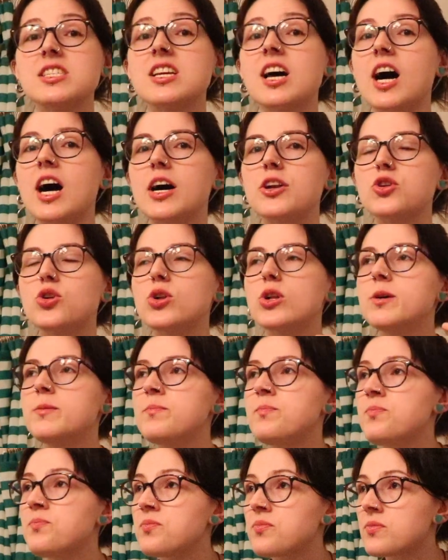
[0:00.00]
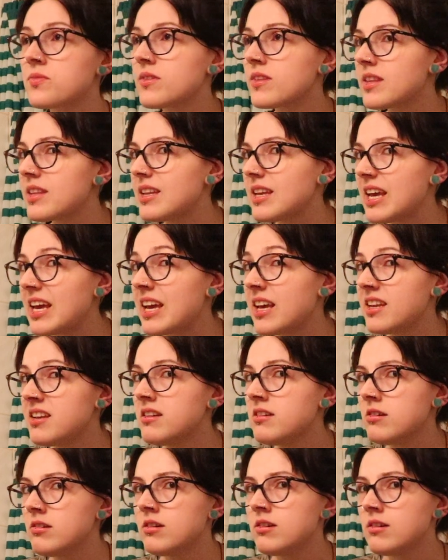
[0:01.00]
tunnel
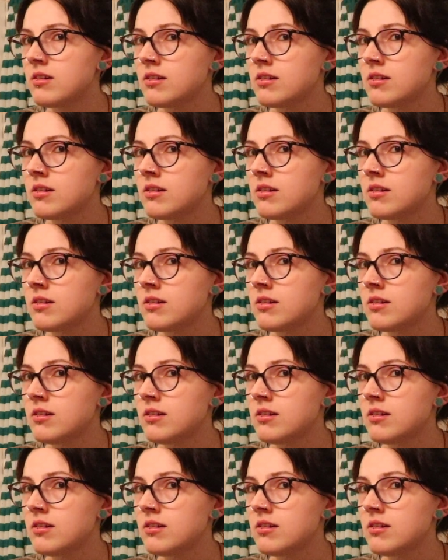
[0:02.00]
in